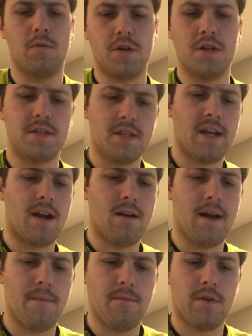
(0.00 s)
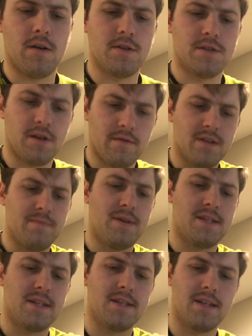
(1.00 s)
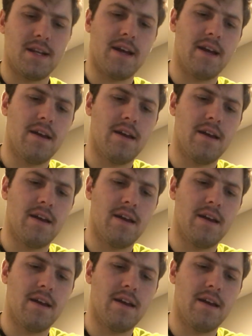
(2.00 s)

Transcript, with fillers: good CRM for service business, and I,